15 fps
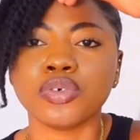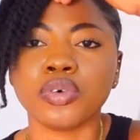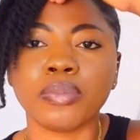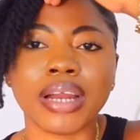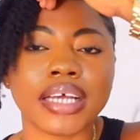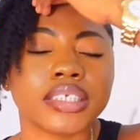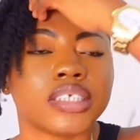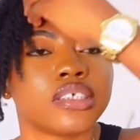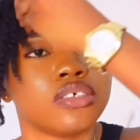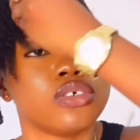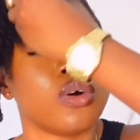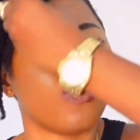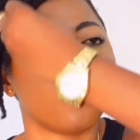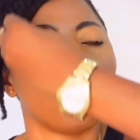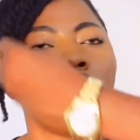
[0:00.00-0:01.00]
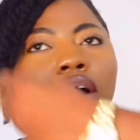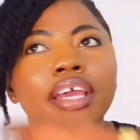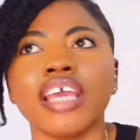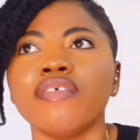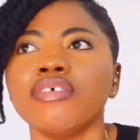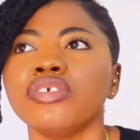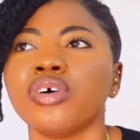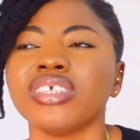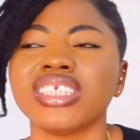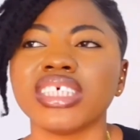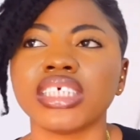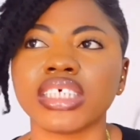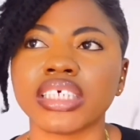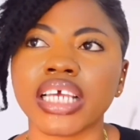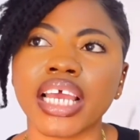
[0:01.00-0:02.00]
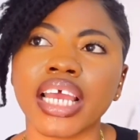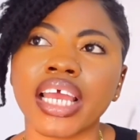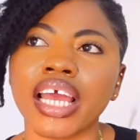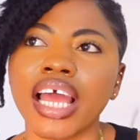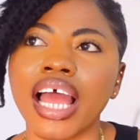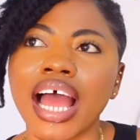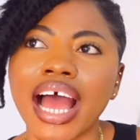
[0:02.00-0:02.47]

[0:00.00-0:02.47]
brands see your work. Even though this year